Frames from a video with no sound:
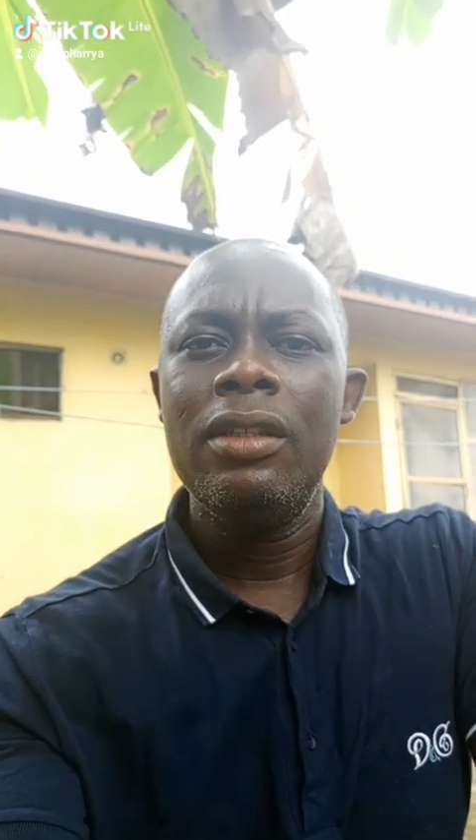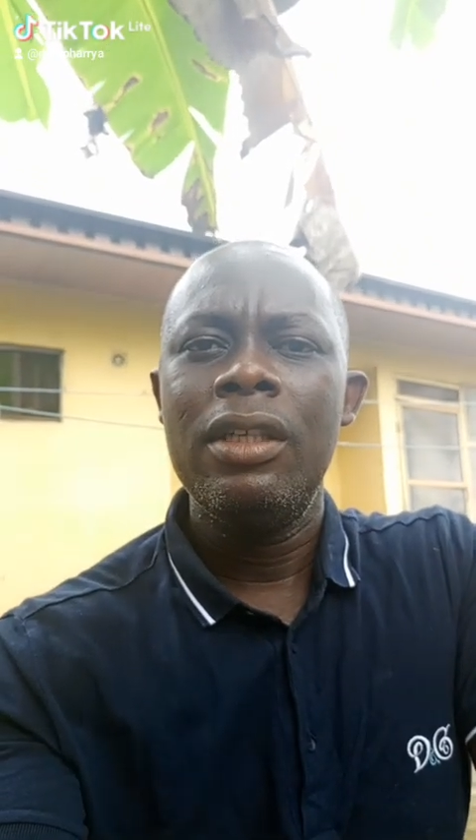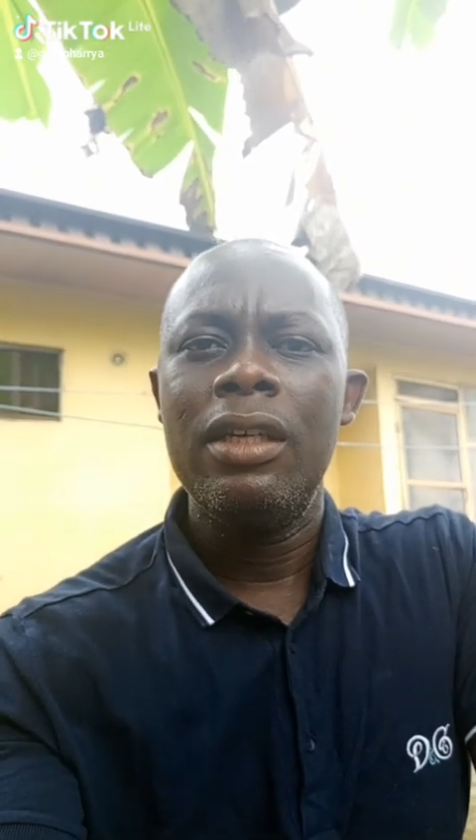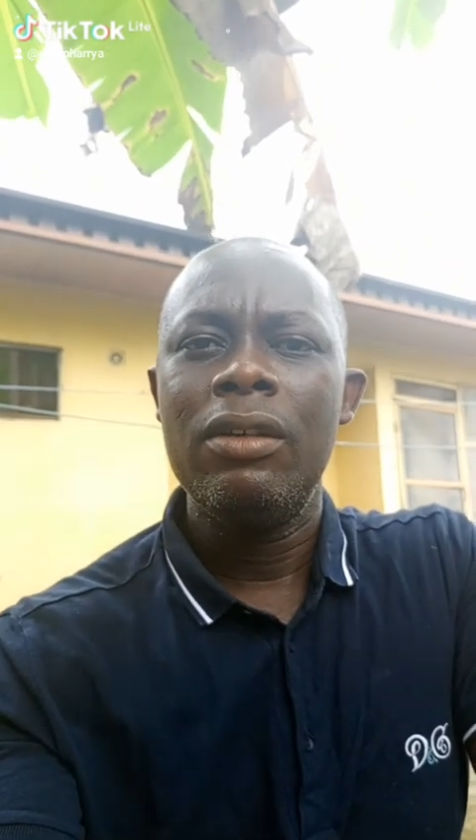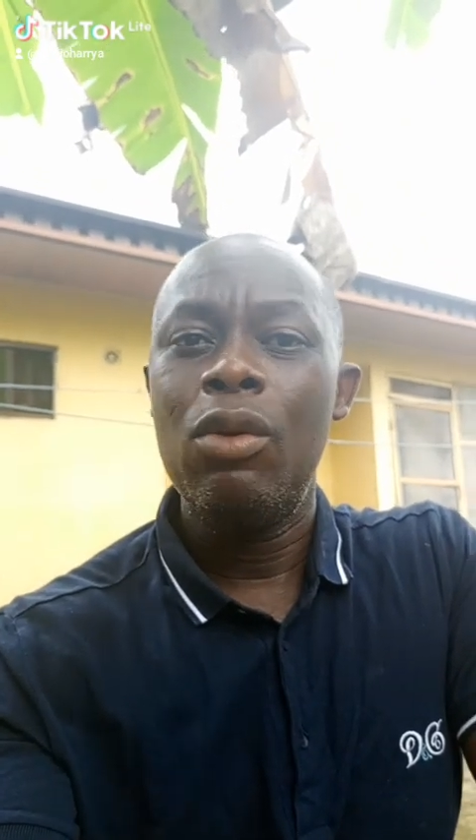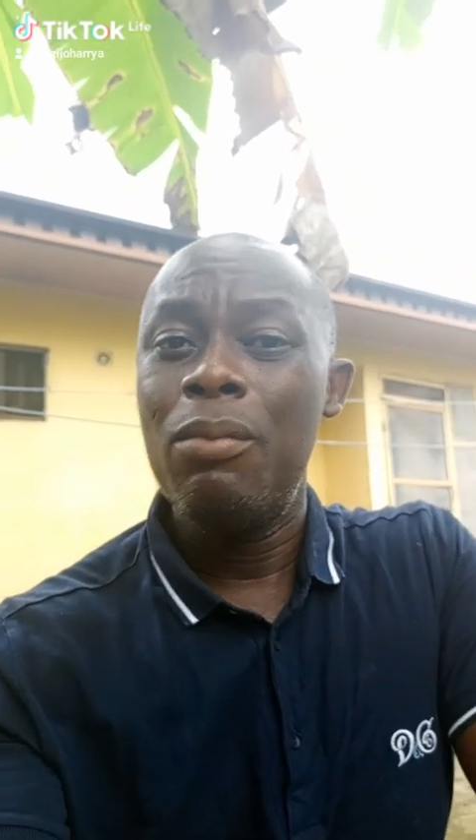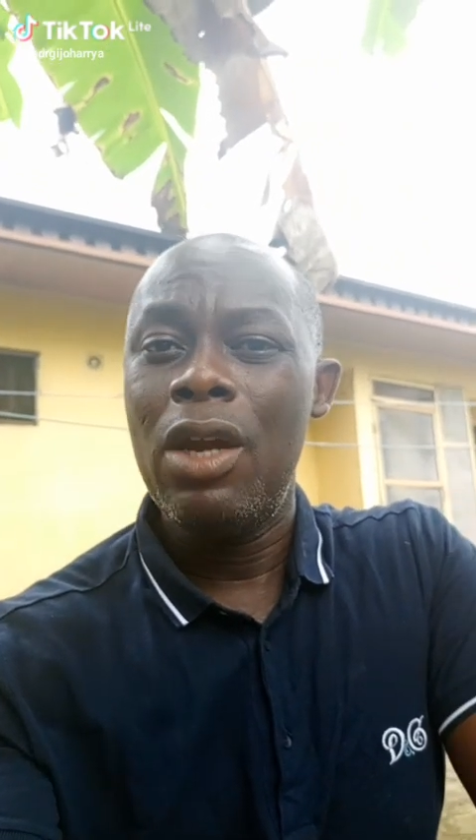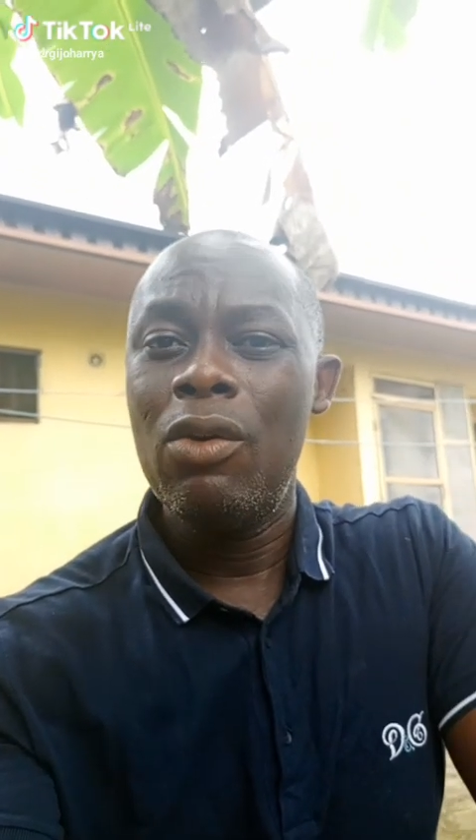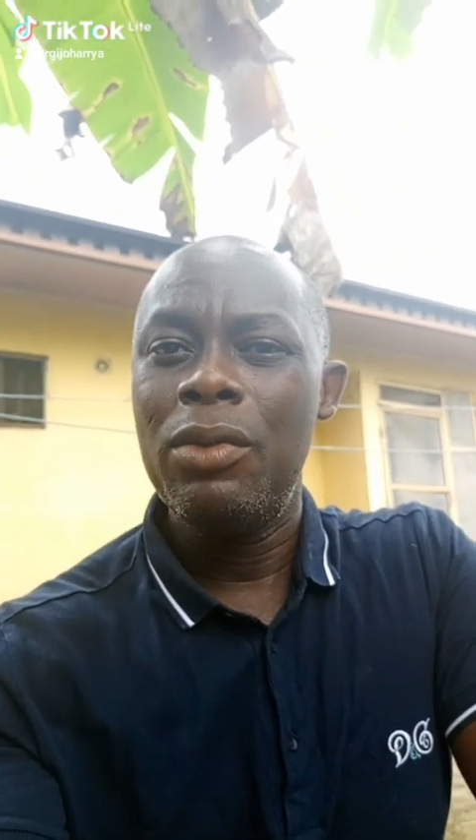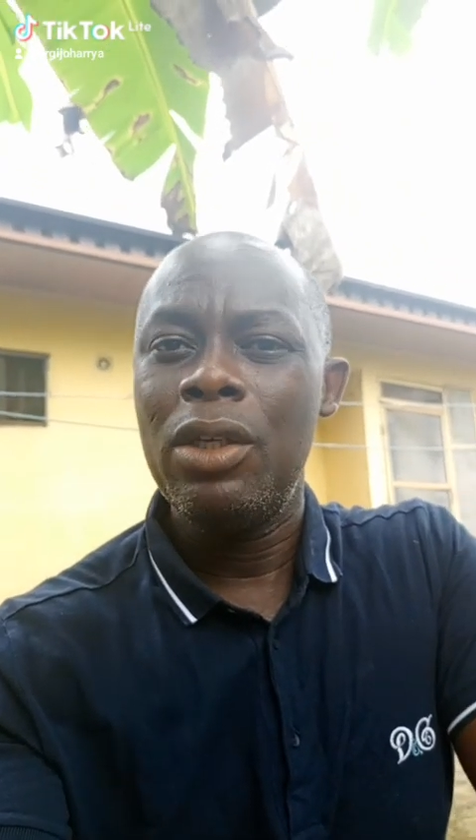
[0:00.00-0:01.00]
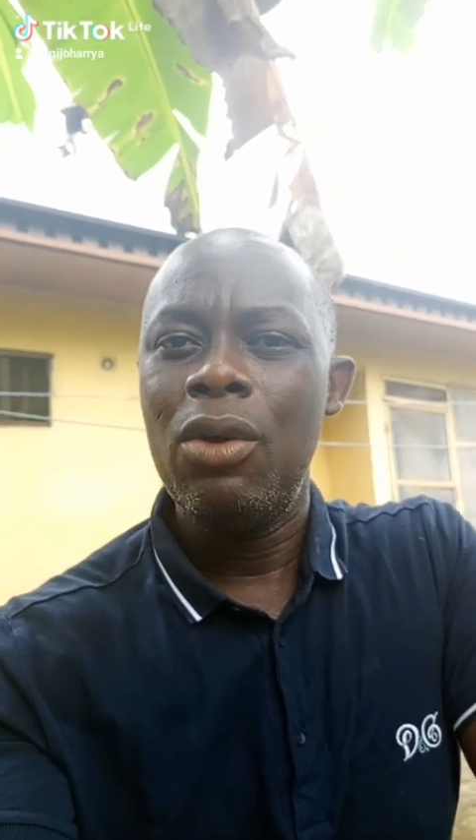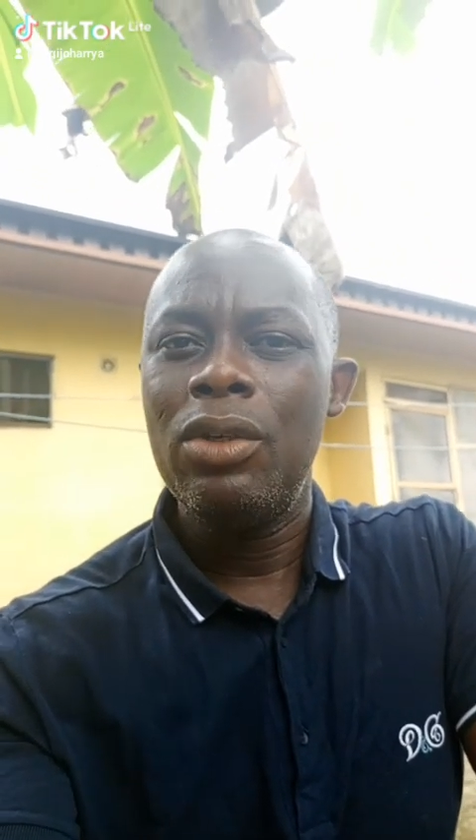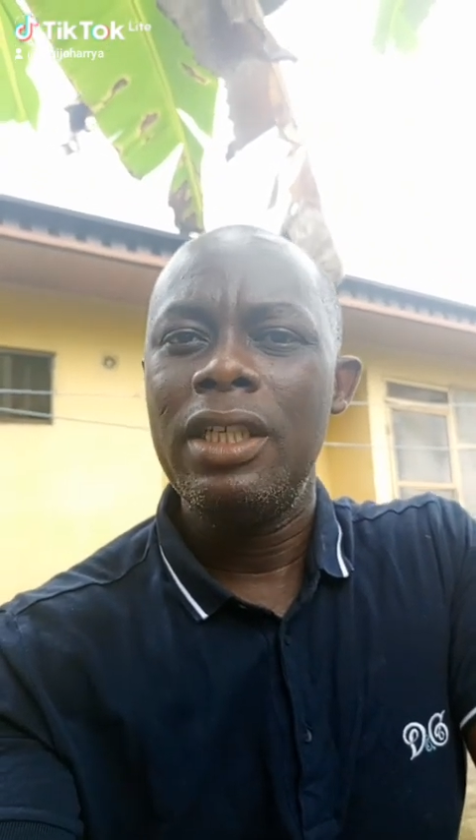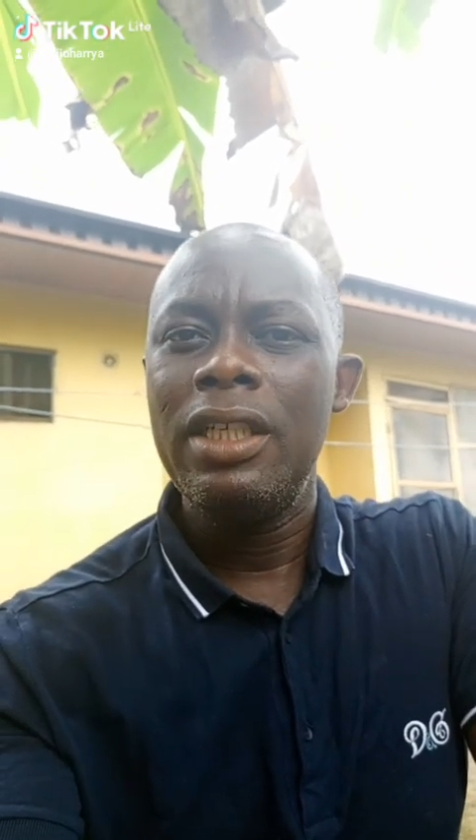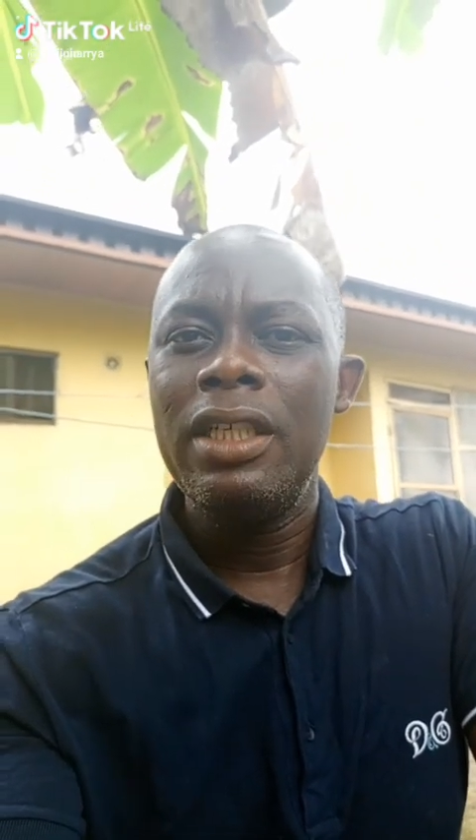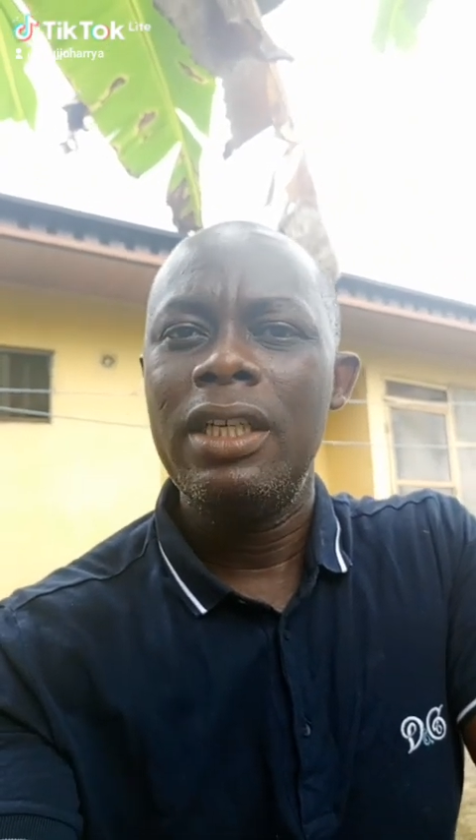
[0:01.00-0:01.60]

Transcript: Glomeromycota,